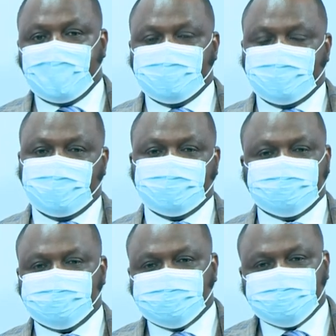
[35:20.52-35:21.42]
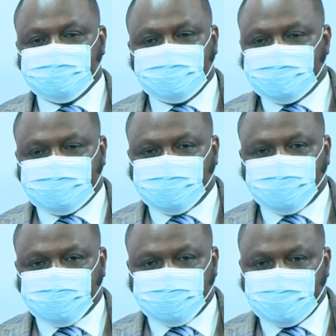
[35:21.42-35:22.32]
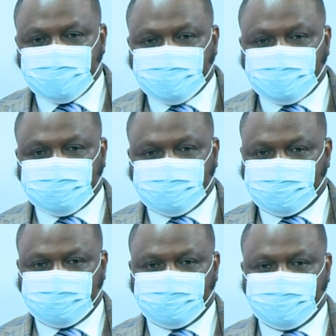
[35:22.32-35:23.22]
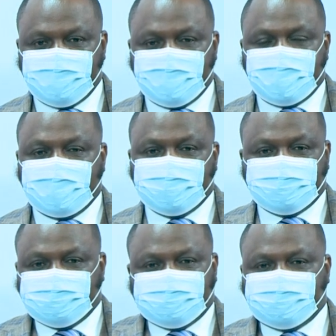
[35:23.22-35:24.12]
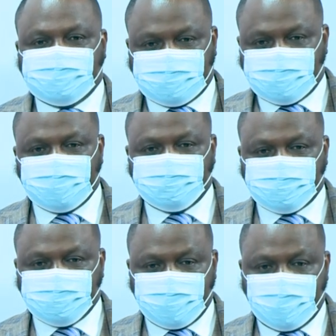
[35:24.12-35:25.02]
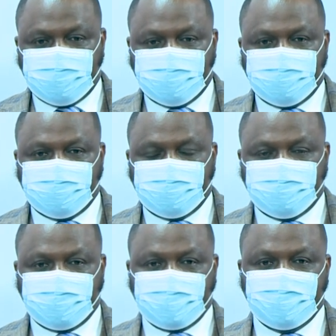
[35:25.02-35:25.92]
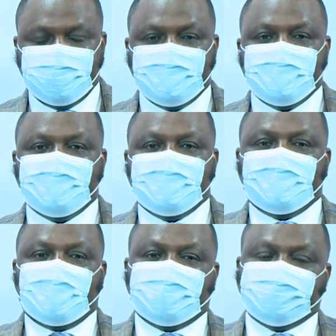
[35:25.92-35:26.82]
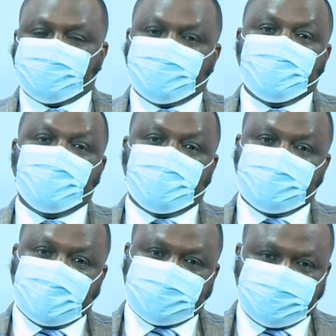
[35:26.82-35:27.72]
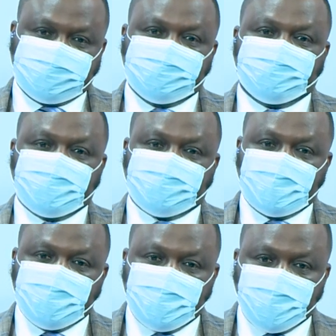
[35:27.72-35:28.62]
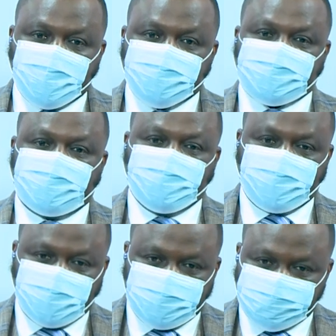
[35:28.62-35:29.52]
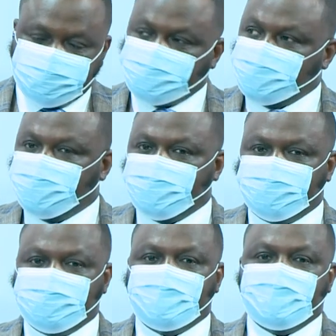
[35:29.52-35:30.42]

And then it shrinks and then it, it's not able to grow. Okay? And it's only one that eventually grows and become, you know,